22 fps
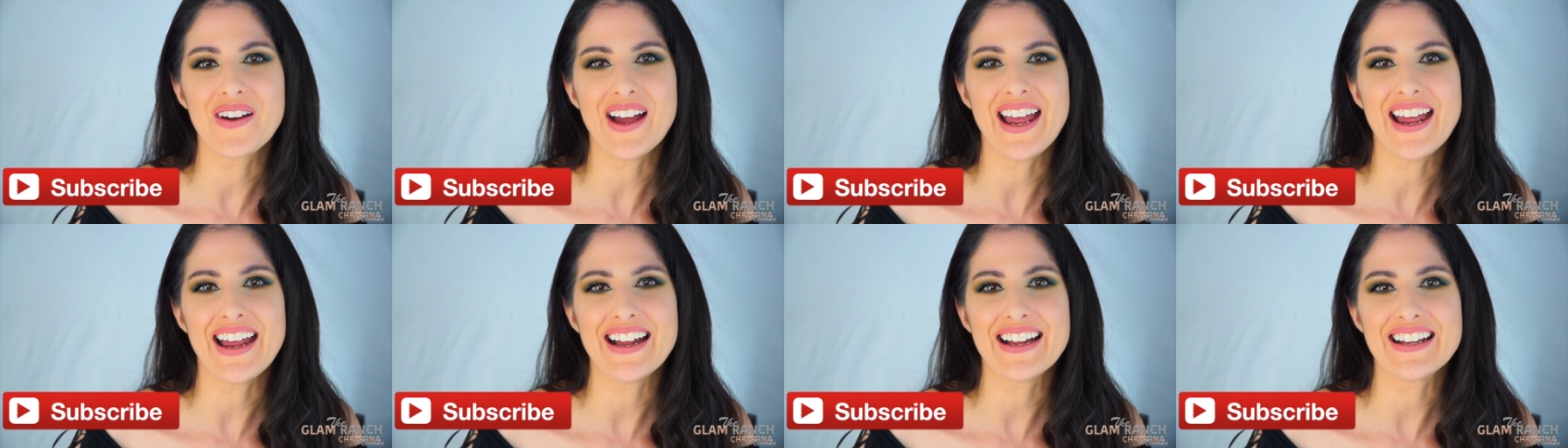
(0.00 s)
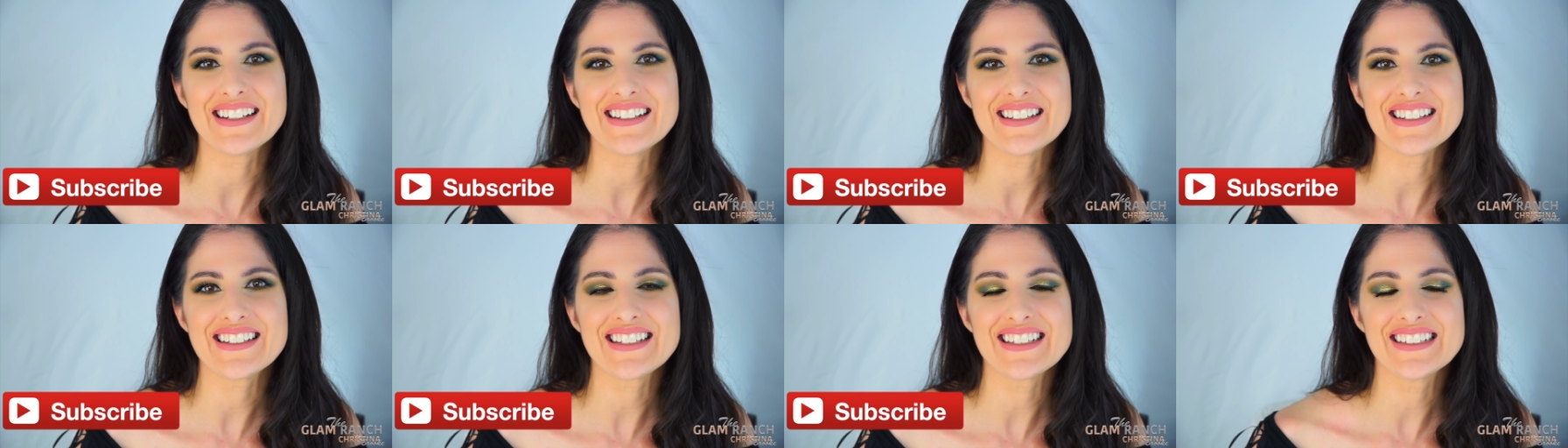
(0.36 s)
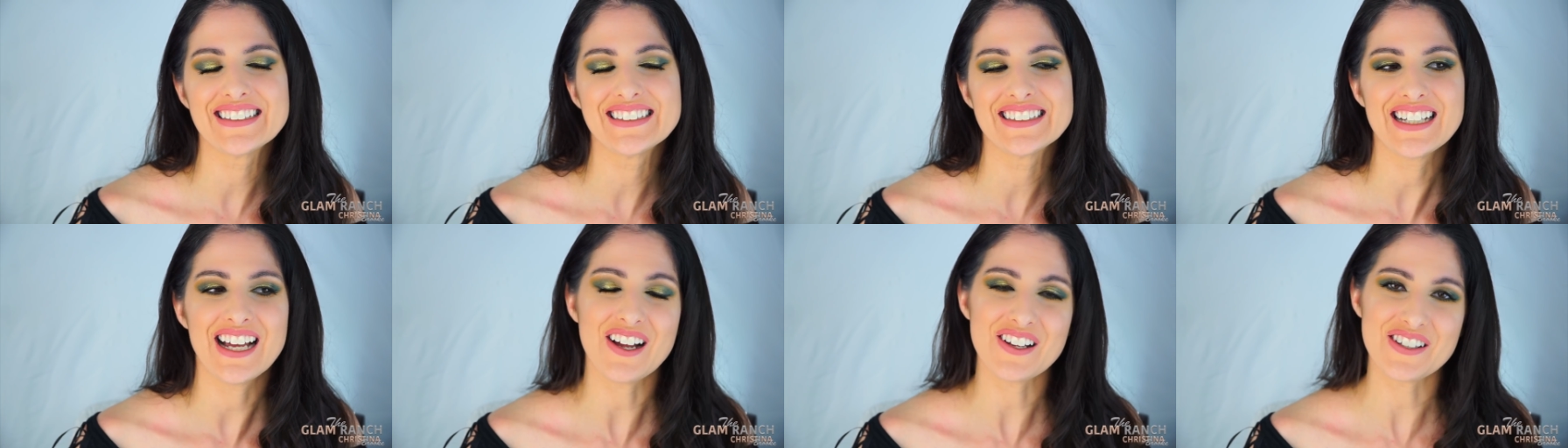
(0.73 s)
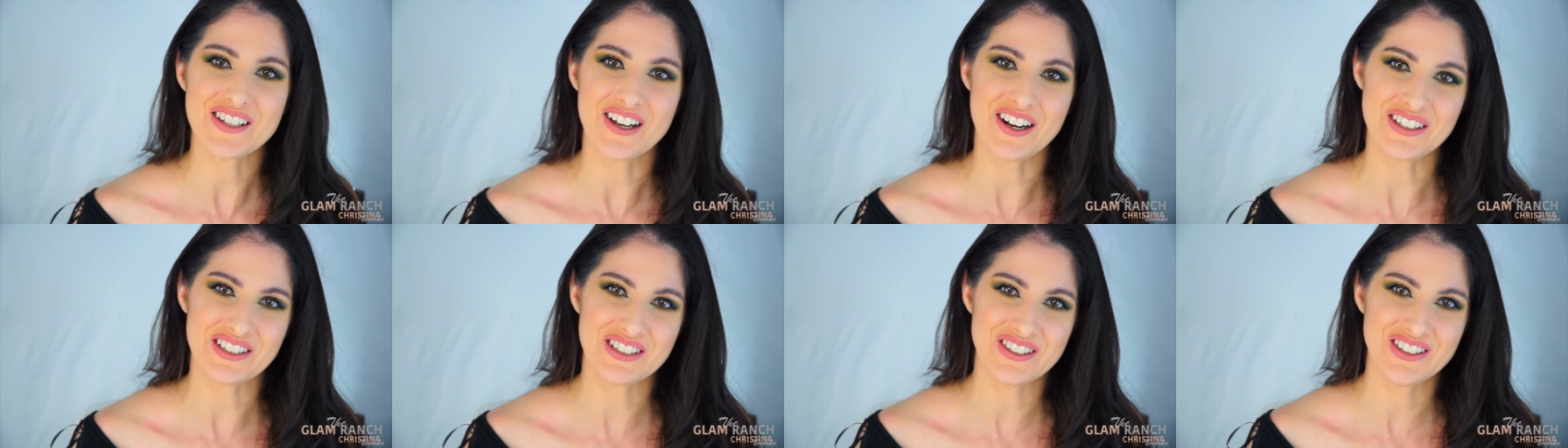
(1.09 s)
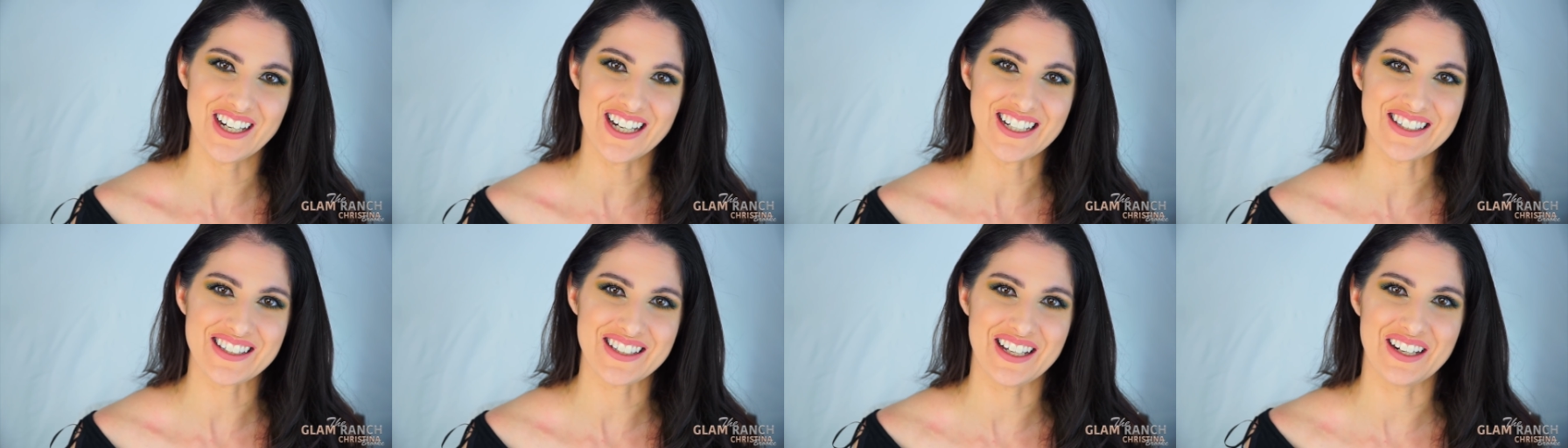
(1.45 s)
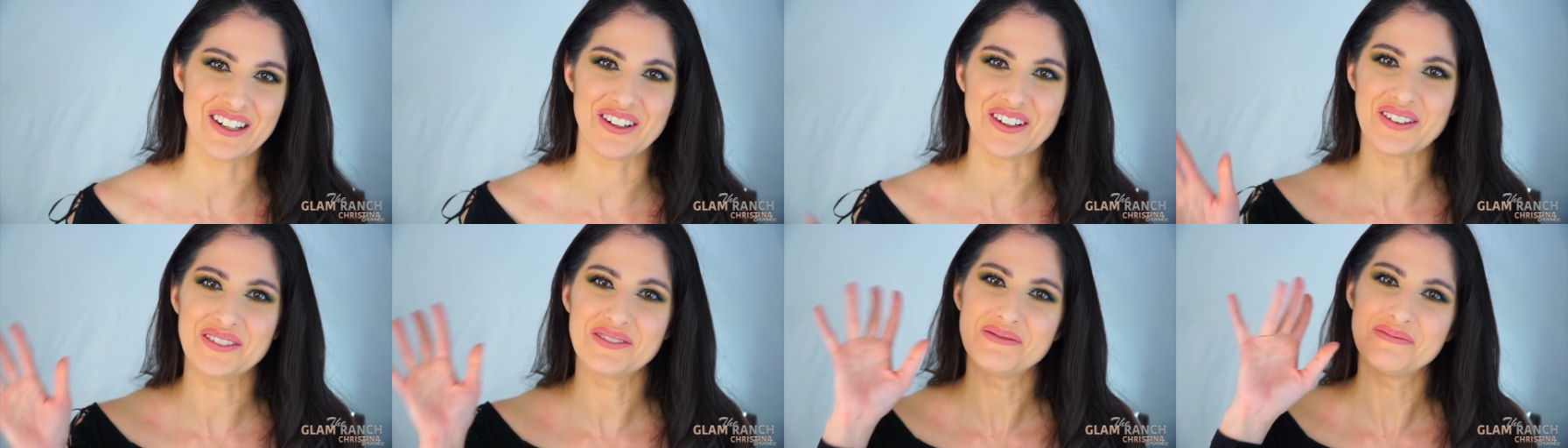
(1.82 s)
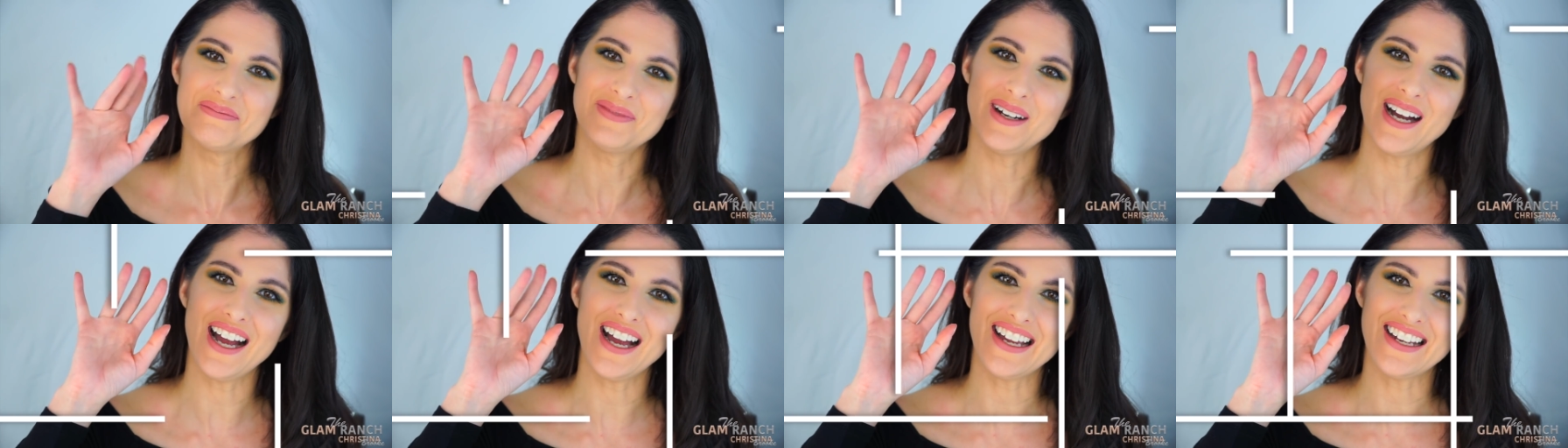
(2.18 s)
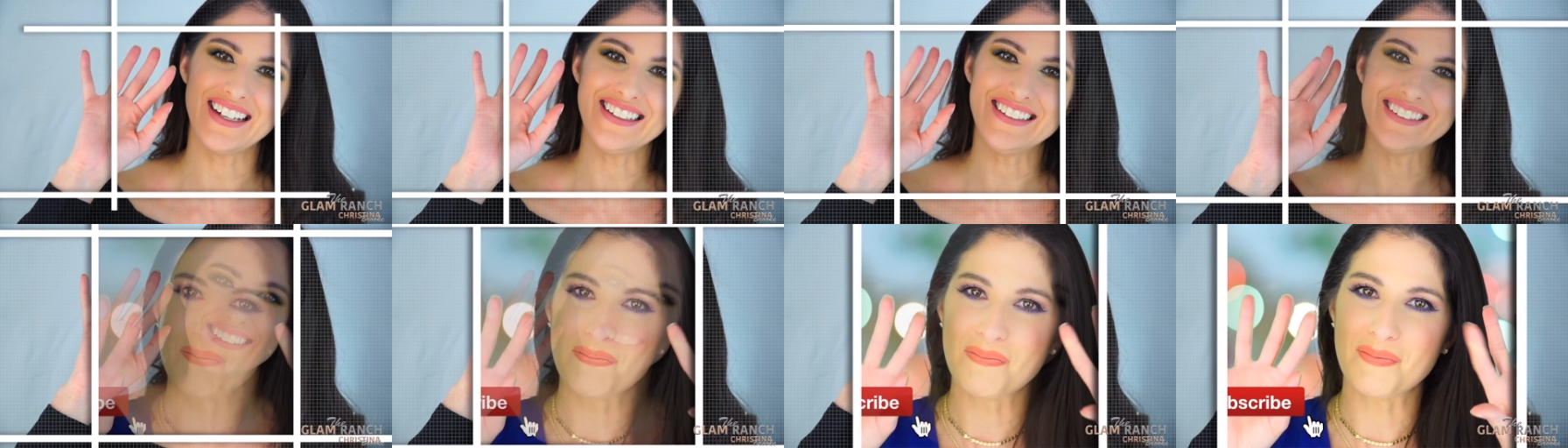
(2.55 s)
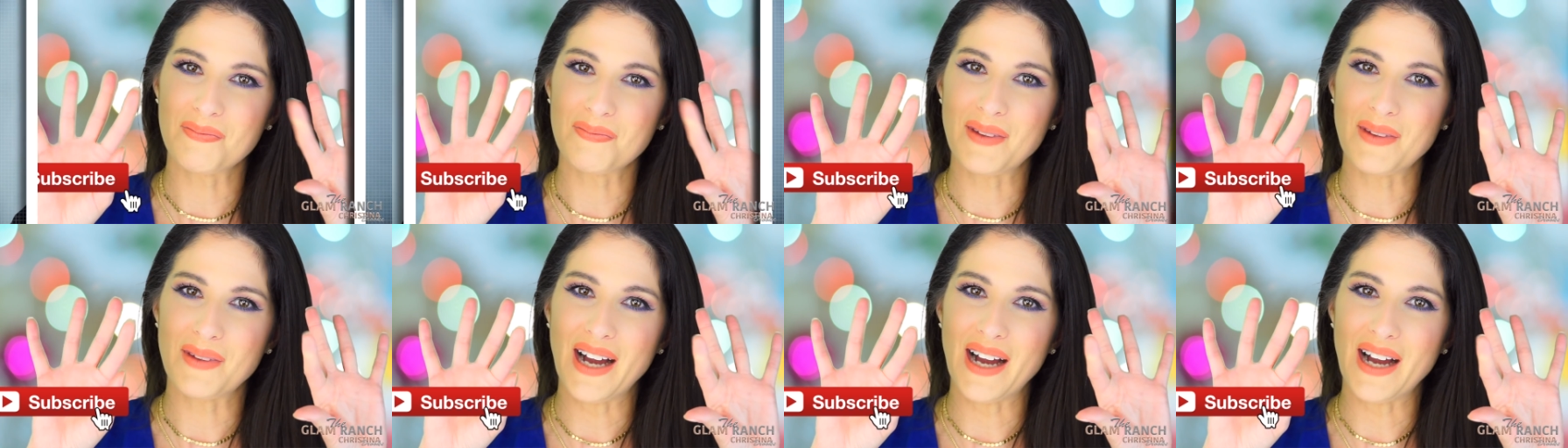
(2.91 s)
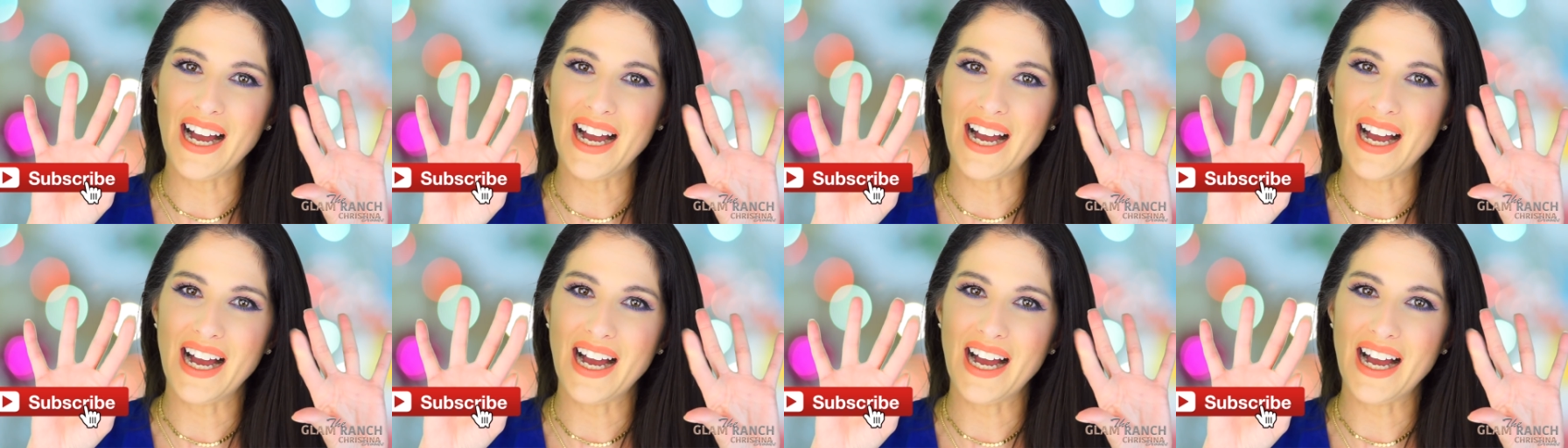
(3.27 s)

and I'll talk to you guys later. Bye!